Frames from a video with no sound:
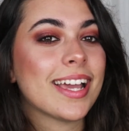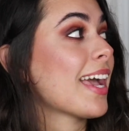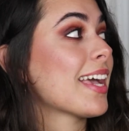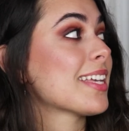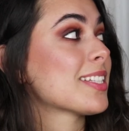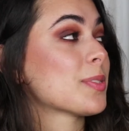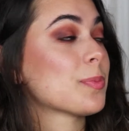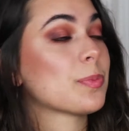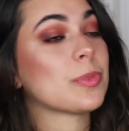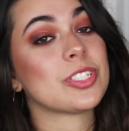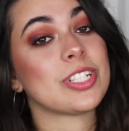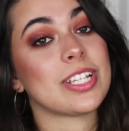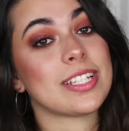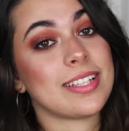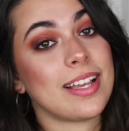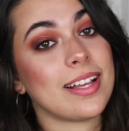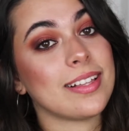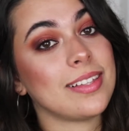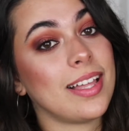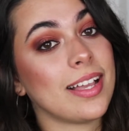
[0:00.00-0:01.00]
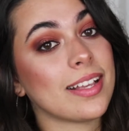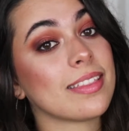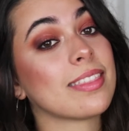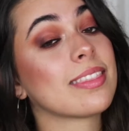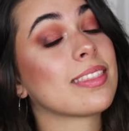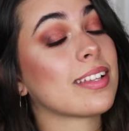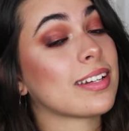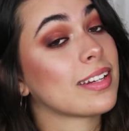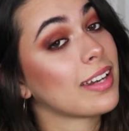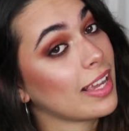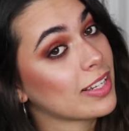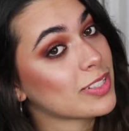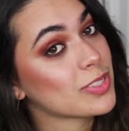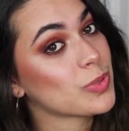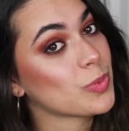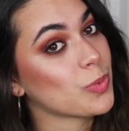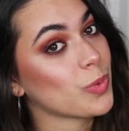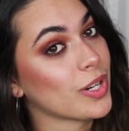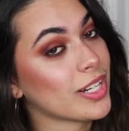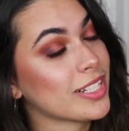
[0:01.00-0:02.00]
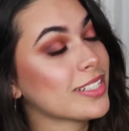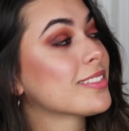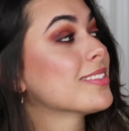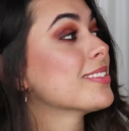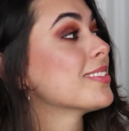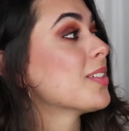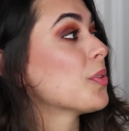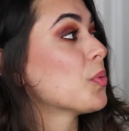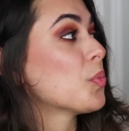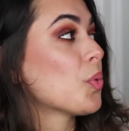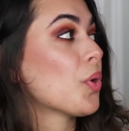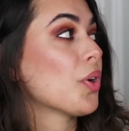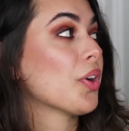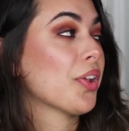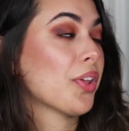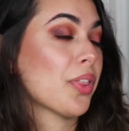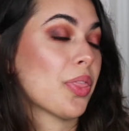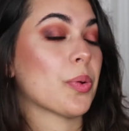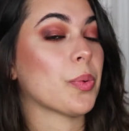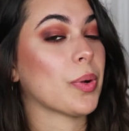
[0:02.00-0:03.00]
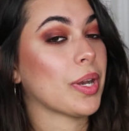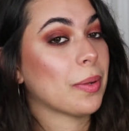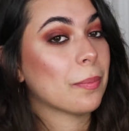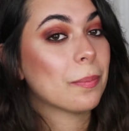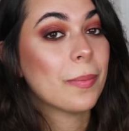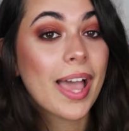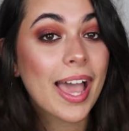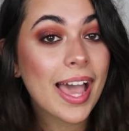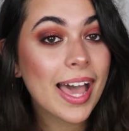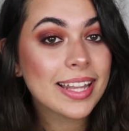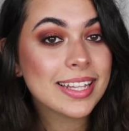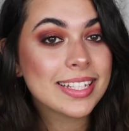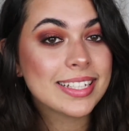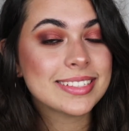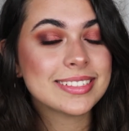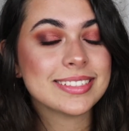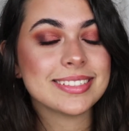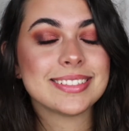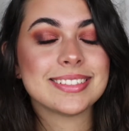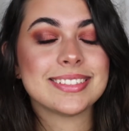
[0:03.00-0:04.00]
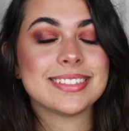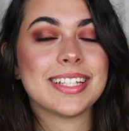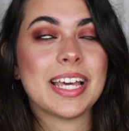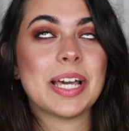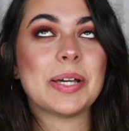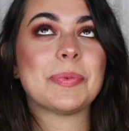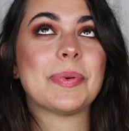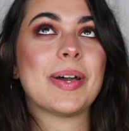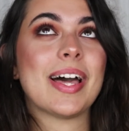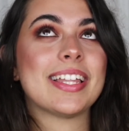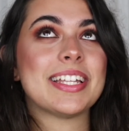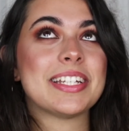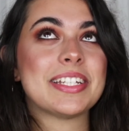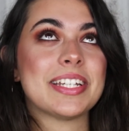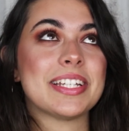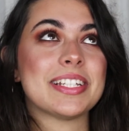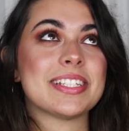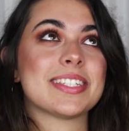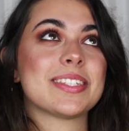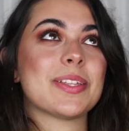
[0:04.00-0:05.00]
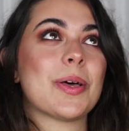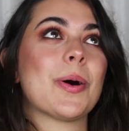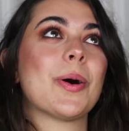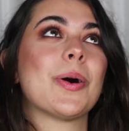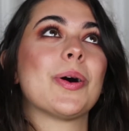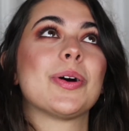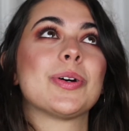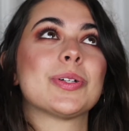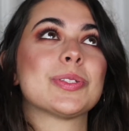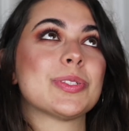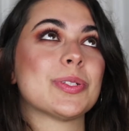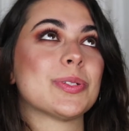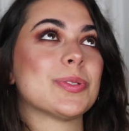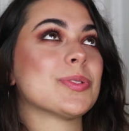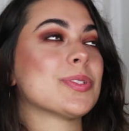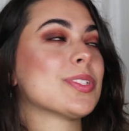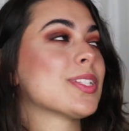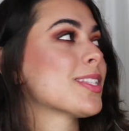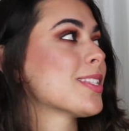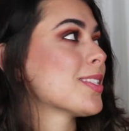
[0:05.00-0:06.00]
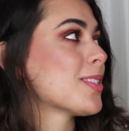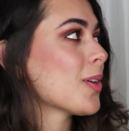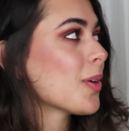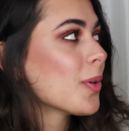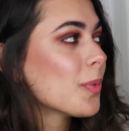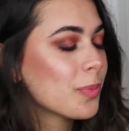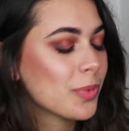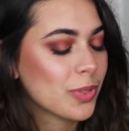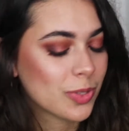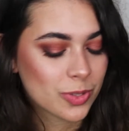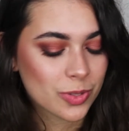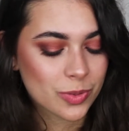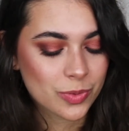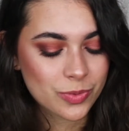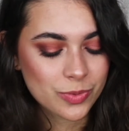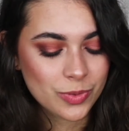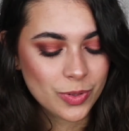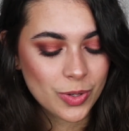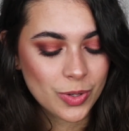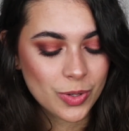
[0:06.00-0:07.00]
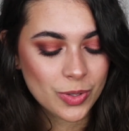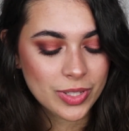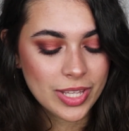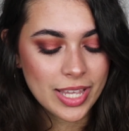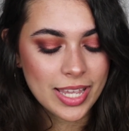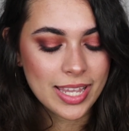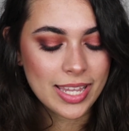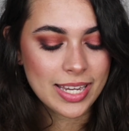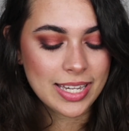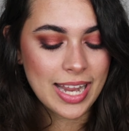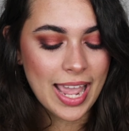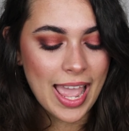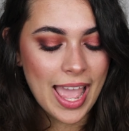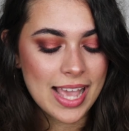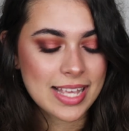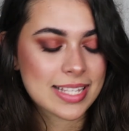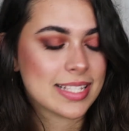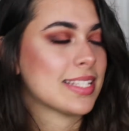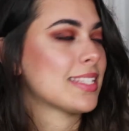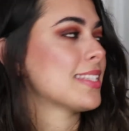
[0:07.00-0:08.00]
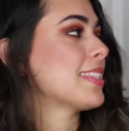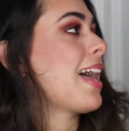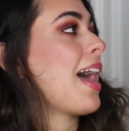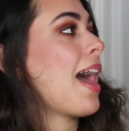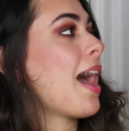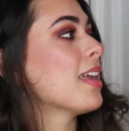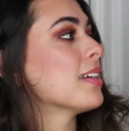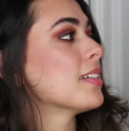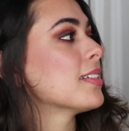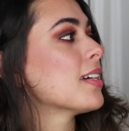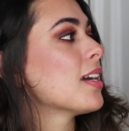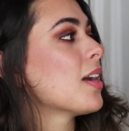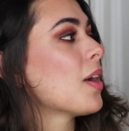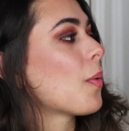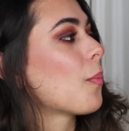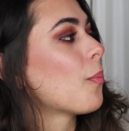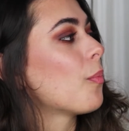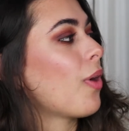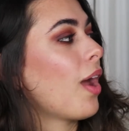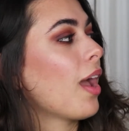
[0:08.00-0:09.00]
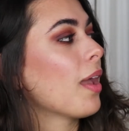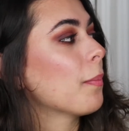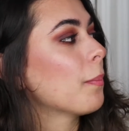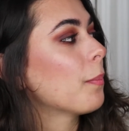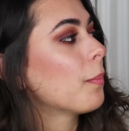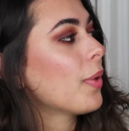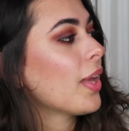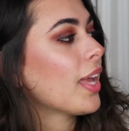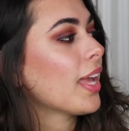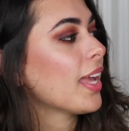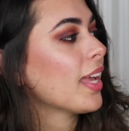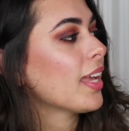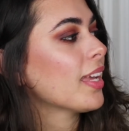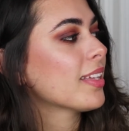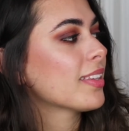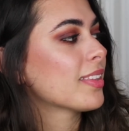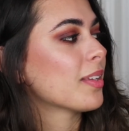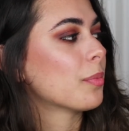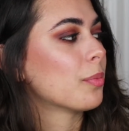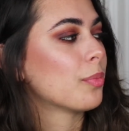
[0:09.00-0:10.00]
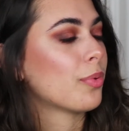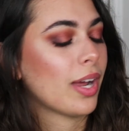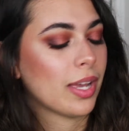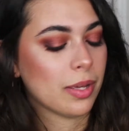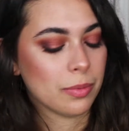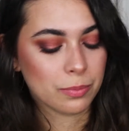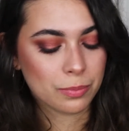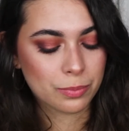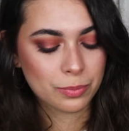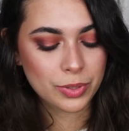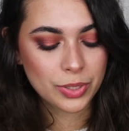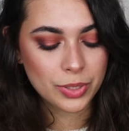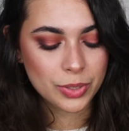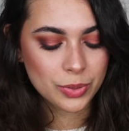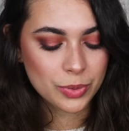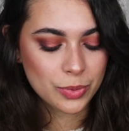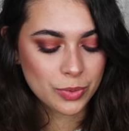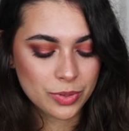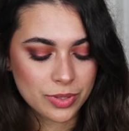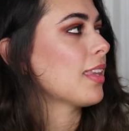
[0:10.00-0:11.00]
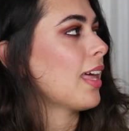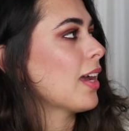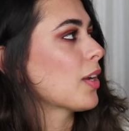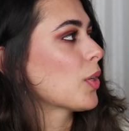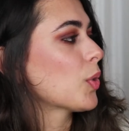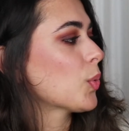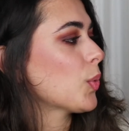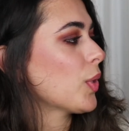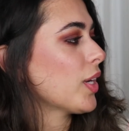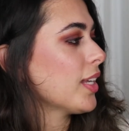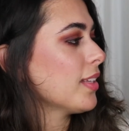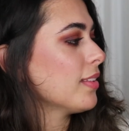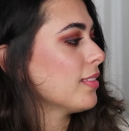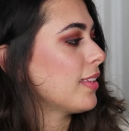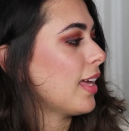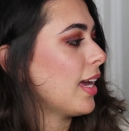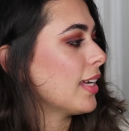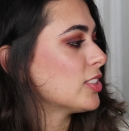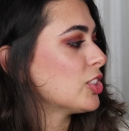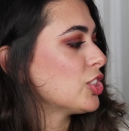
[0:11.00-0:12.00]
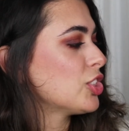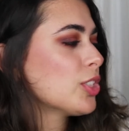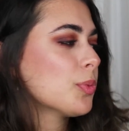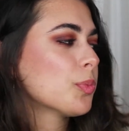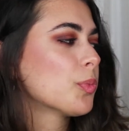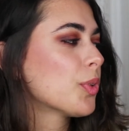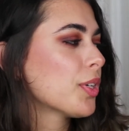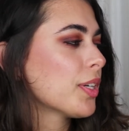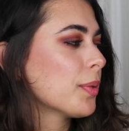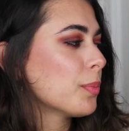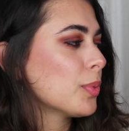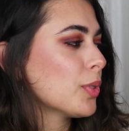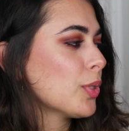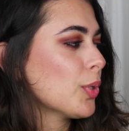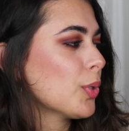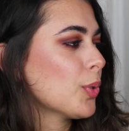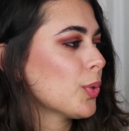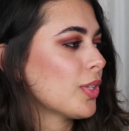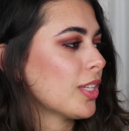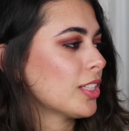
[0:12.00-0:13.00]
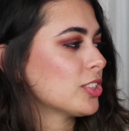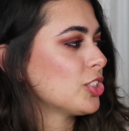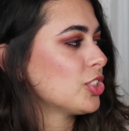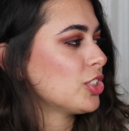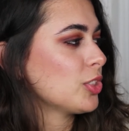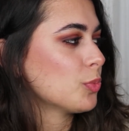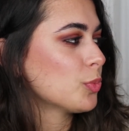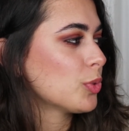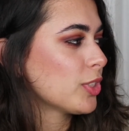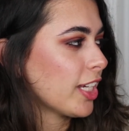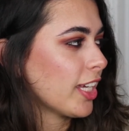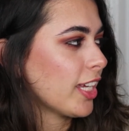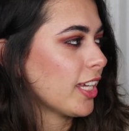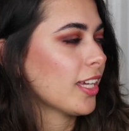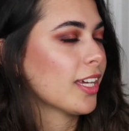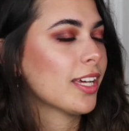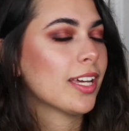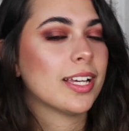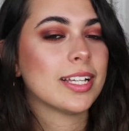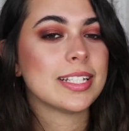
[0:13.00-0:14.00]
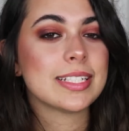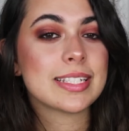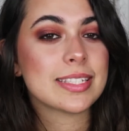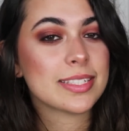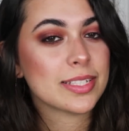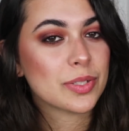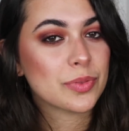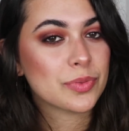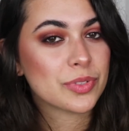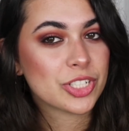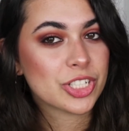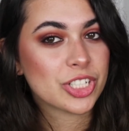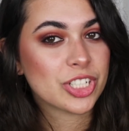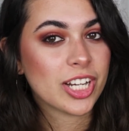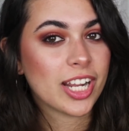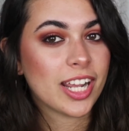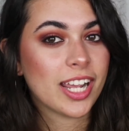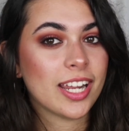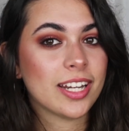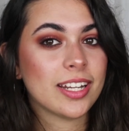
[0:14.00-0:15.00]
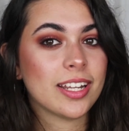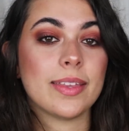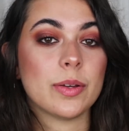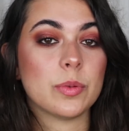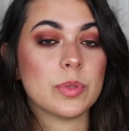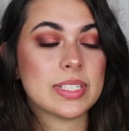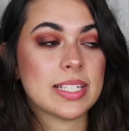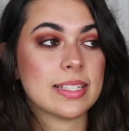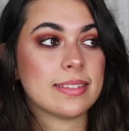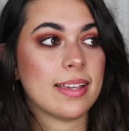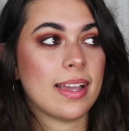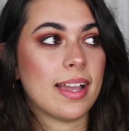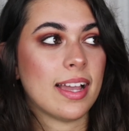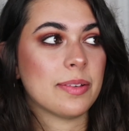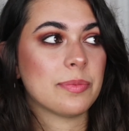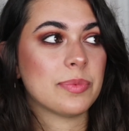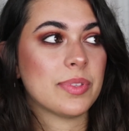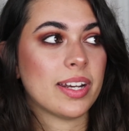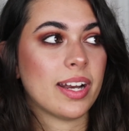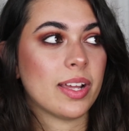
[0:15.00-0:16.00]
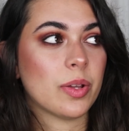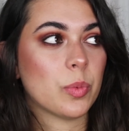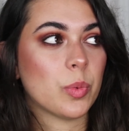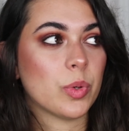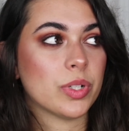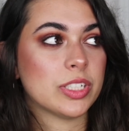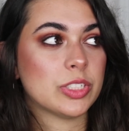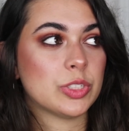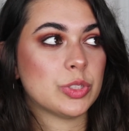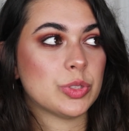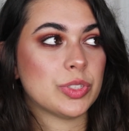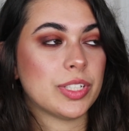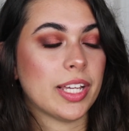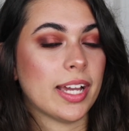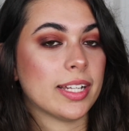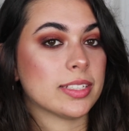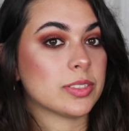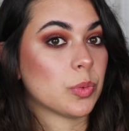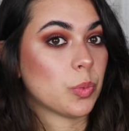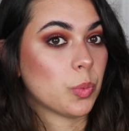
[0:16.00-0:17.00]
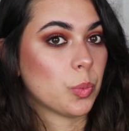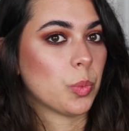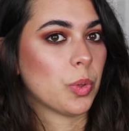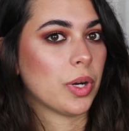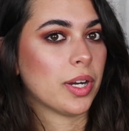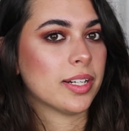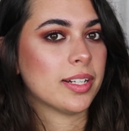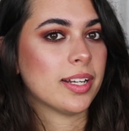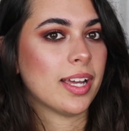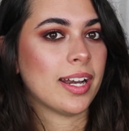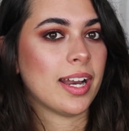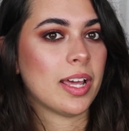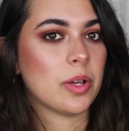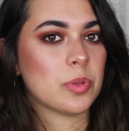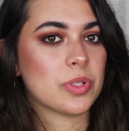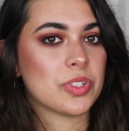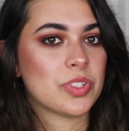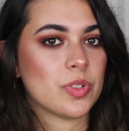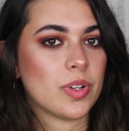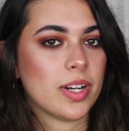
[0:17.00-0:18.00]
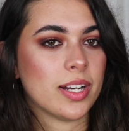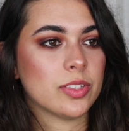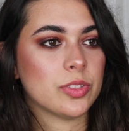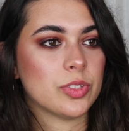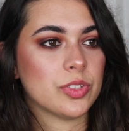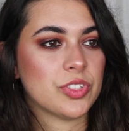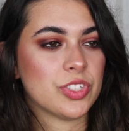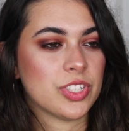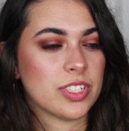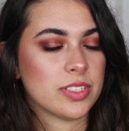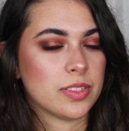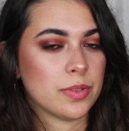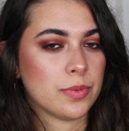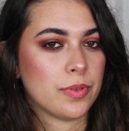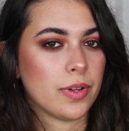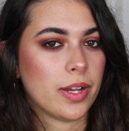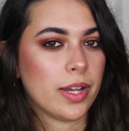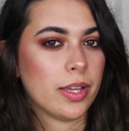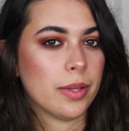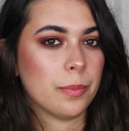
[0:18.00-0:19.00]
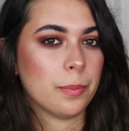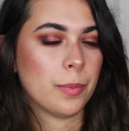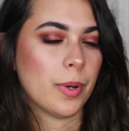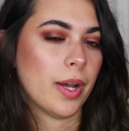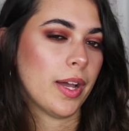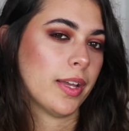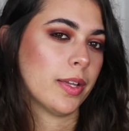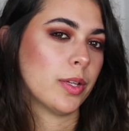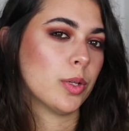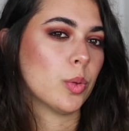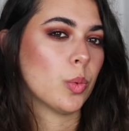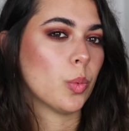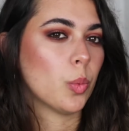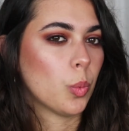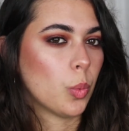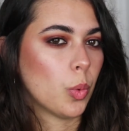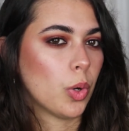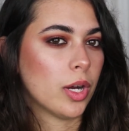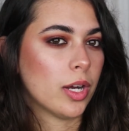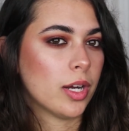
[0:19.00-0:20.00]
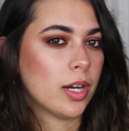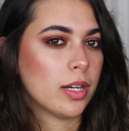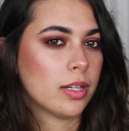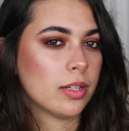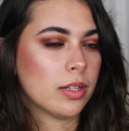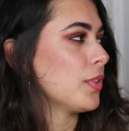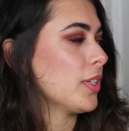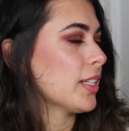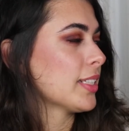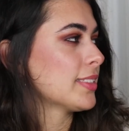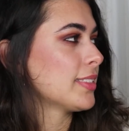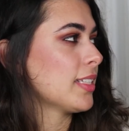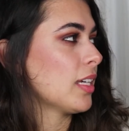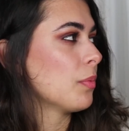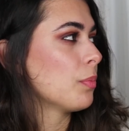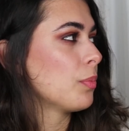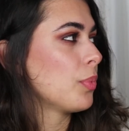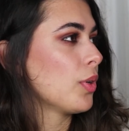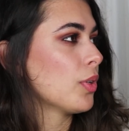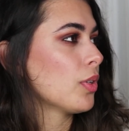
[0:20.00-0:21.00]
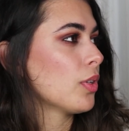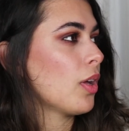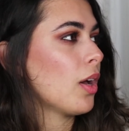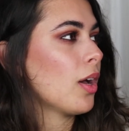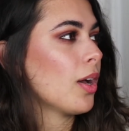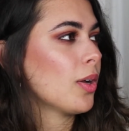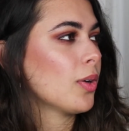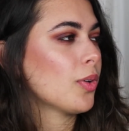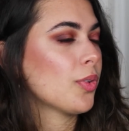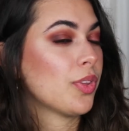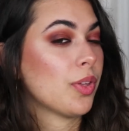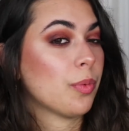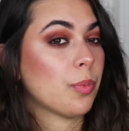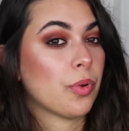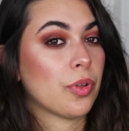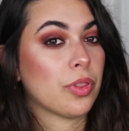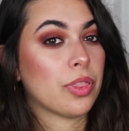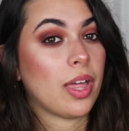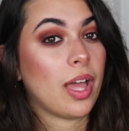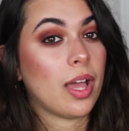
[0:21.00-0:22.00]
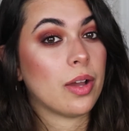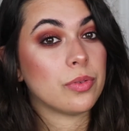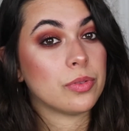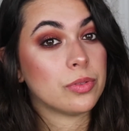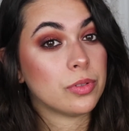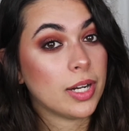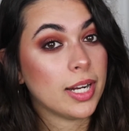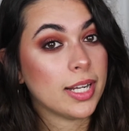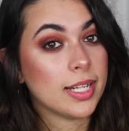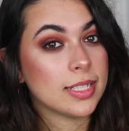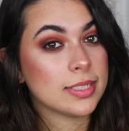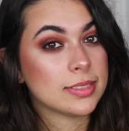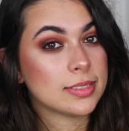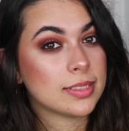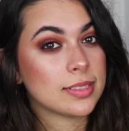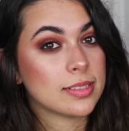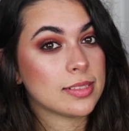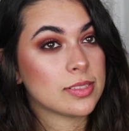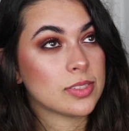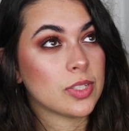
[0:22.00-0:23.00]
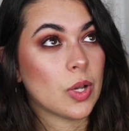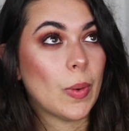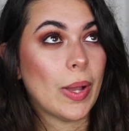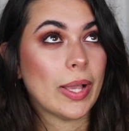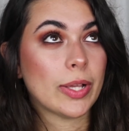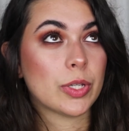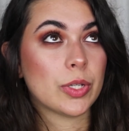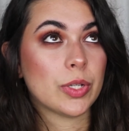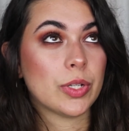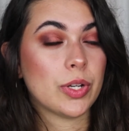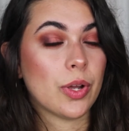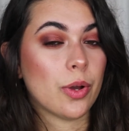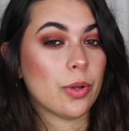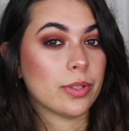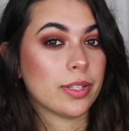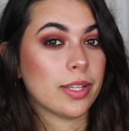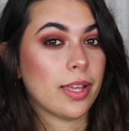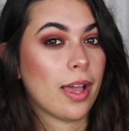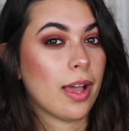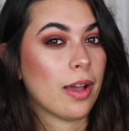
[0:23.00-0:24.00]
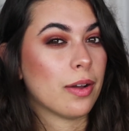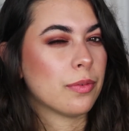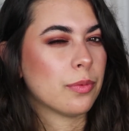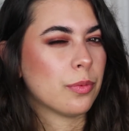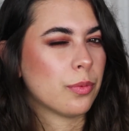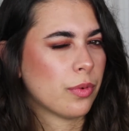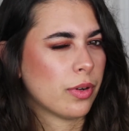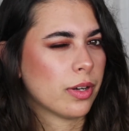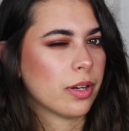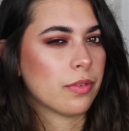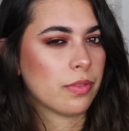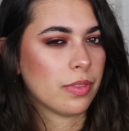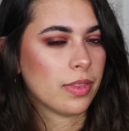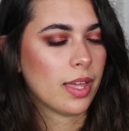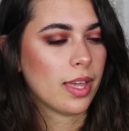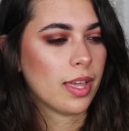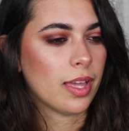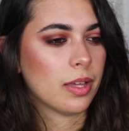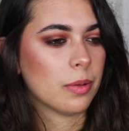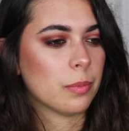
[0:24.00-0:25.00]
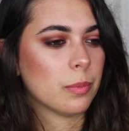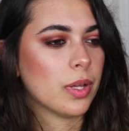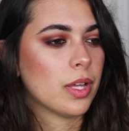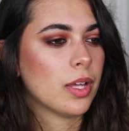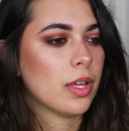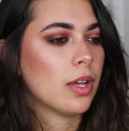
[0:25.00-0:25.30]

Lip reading: As much as I like the next one, the Warrior 3 palette, that palette is also so beautiful. It has that bright pink, the bright blue, that green, that shimmery blue, that shimmery silver shade. There was a time that I wanted to get one and I was trying to justify buying one. For example, oh, they both have reds, so I could only have one of them.